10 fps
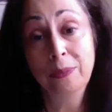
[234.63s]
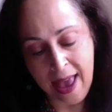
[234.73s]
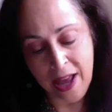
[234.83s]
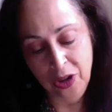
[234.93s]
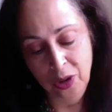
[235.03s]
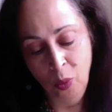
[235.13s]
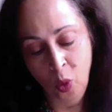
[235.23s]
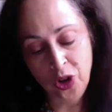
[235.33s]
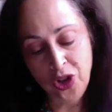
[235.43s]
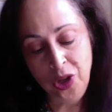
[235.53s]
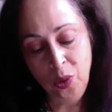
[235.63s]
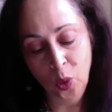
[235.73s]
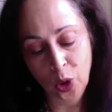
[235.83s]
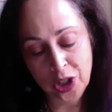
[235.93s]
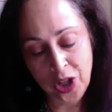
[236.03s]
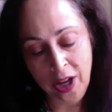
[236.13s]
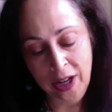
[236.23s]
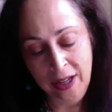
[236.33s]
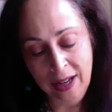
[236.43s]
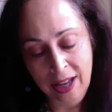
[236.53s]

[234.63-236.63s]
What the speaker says: And the more she worked on it,